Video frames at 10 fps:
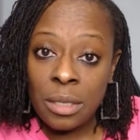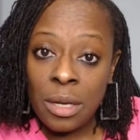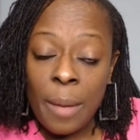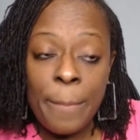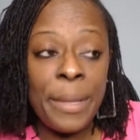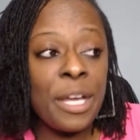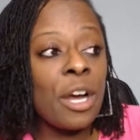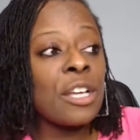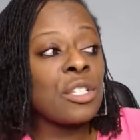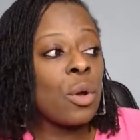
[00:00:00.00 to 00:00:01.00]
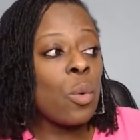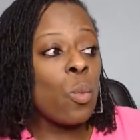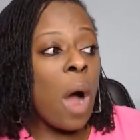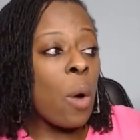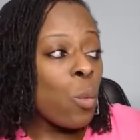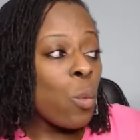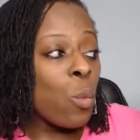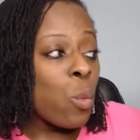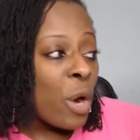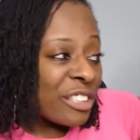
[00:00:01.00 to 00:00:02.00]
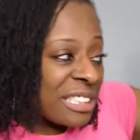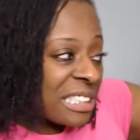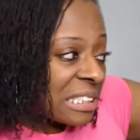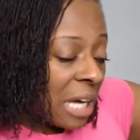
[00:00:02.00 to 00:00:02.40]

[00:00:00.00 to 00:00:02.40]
Because while we're stuck